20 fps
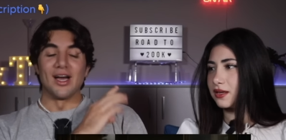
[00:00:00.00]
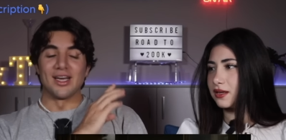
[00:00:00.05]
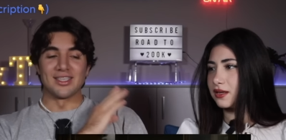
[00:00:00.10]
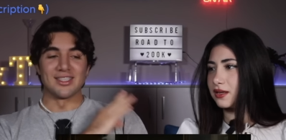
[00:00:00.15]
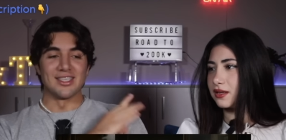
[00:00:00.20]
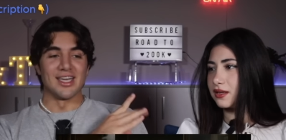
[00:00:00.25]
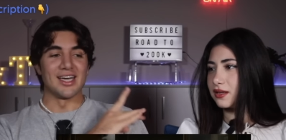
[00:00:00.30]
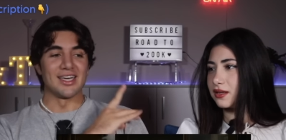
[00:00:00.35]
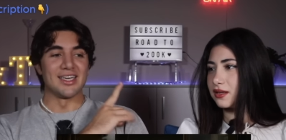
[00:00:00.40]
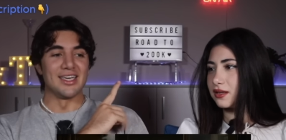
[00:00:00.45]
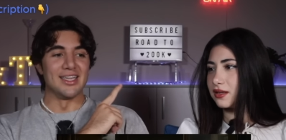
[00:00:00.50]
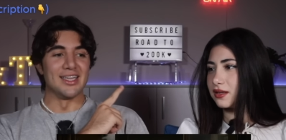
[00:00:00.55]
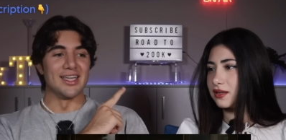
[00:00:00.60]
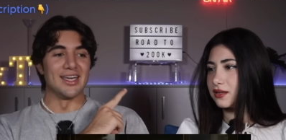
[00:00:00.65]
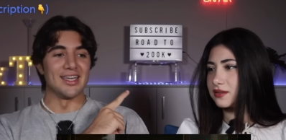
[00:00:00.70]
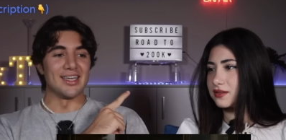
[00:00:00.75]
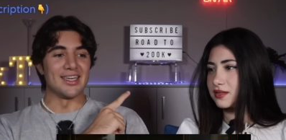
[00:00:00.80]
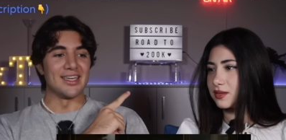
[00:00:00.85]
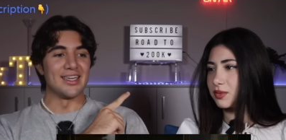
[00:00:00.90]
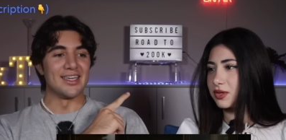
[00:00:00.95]
Speaker 1: exactly
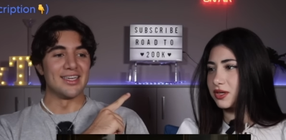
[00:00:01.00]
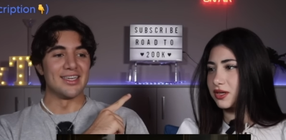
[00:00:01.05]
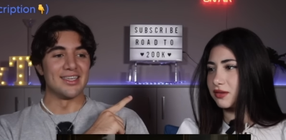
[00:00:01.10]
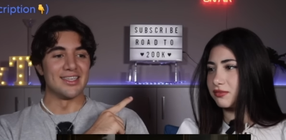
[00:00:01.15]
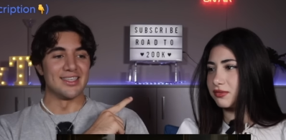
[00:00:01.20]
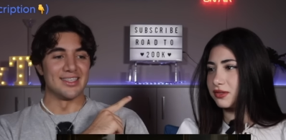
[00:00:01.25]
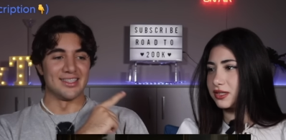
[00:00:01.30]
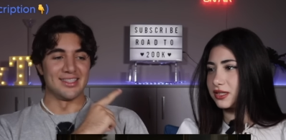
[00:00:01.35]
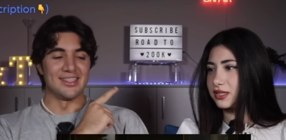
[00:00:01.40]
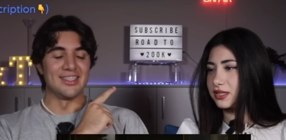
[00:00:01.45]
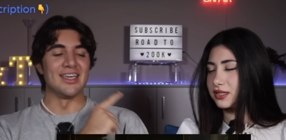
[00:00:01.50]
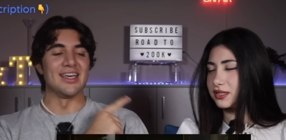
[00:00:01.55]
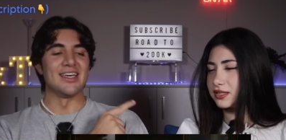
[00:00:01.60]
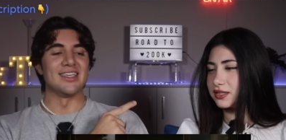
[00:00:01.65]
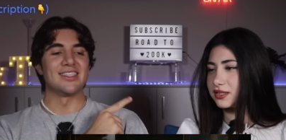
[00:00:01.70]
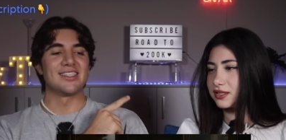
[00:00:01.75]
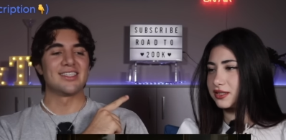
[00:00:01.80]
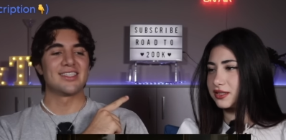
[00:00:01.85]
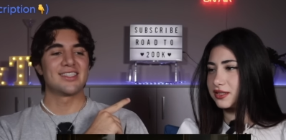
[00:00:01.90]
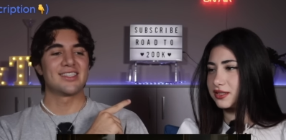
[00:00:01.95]
that. Someone covered it.
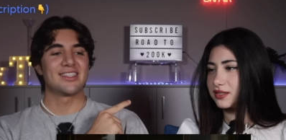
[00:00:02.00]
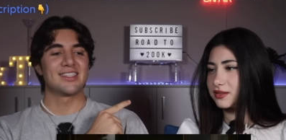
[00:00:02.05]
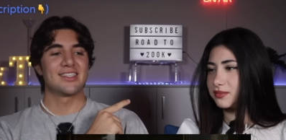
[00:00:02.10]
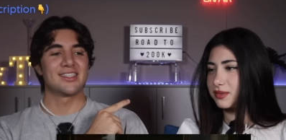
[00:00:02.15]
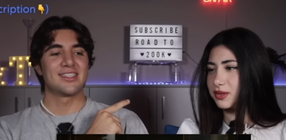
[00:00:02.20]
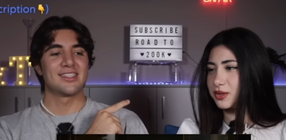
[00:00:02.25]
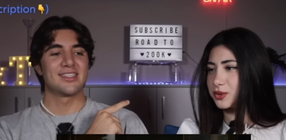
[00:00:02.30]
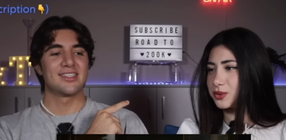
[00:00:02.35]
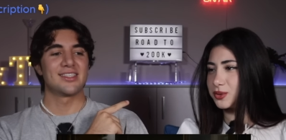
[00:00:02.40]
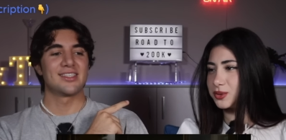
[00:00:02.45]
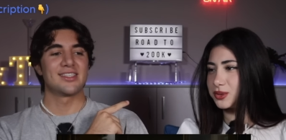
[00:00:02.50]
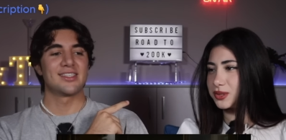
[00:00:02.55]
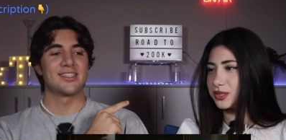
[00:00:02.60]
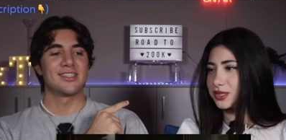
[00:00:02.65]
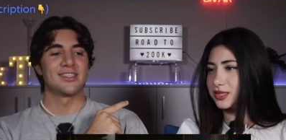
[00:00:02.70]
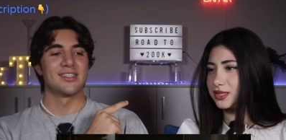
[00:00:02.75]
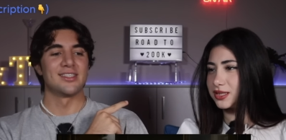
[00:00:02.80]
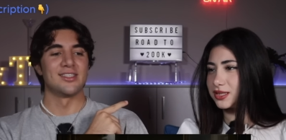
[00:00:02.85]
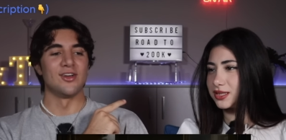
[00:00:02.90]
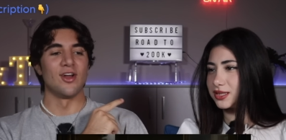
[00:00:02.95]
Yes. But who?
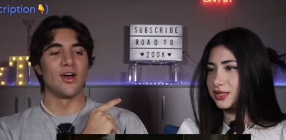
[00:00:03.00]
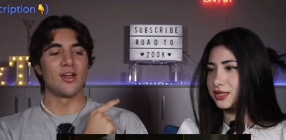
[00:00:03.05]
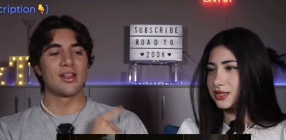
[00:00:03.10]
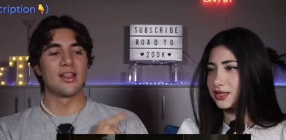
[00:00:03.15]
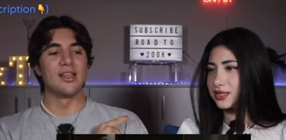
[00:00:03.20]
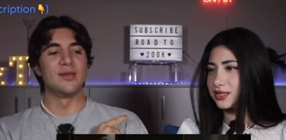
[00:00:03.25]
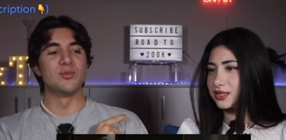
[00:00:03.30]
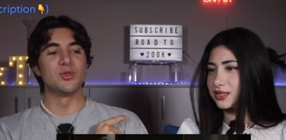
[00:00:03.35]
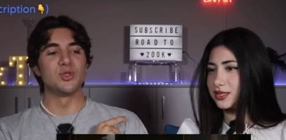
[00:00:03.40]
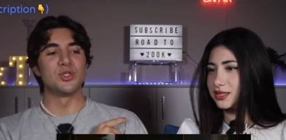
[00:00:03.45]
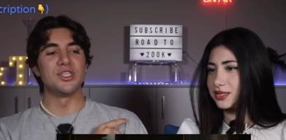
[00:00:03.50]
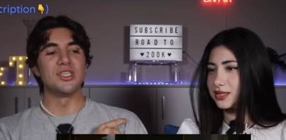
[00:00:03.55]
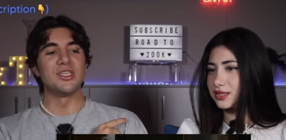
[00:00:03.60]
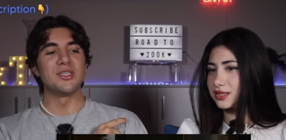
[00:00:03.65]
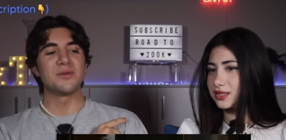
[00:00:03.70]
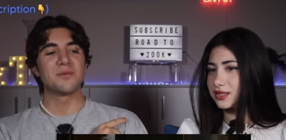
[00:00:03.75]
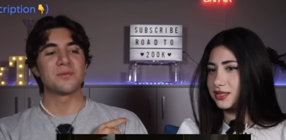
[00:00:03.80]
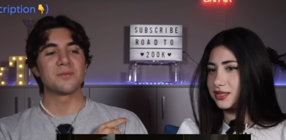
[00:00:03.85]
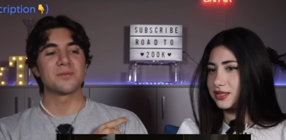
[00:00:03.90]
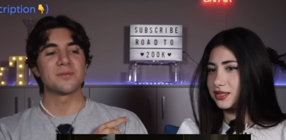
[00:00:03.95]
Not
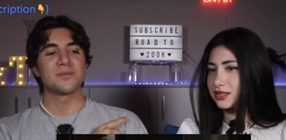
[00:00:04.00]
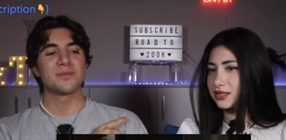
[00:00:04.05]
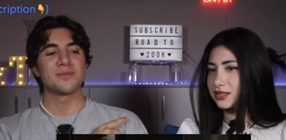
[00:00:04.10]
Limousine.